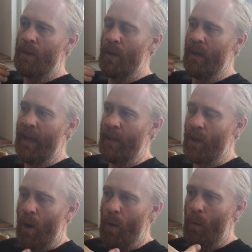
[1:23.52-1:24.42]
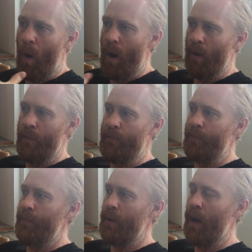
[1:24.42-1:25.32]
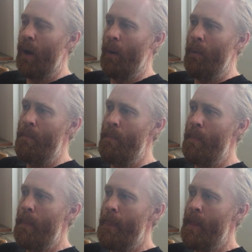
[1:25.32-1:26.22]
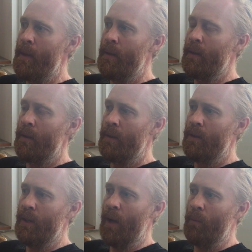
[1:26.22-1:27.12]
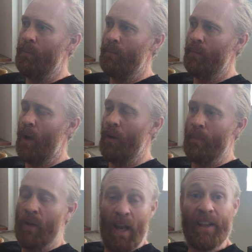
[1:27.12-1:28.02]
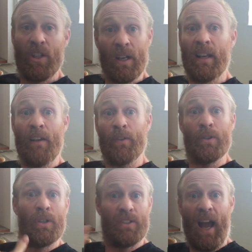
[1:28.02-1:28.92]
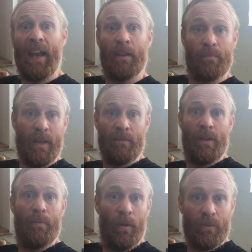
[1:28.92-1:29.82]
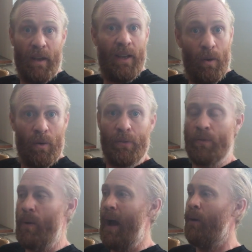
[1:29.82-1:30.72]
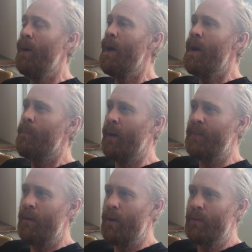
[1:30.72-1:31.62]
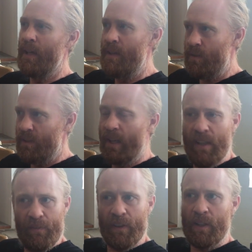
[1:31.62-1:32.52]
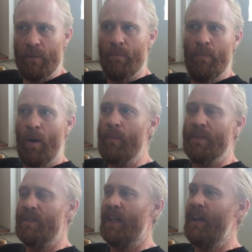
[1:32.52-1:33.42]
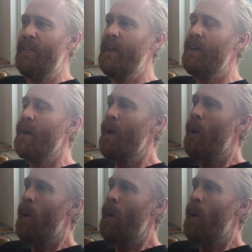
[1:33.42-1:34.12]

you're letting go of, um, you know, on a molecular level, you're dying and being reborn, right? All throughout. But there are these significant moments. And I think,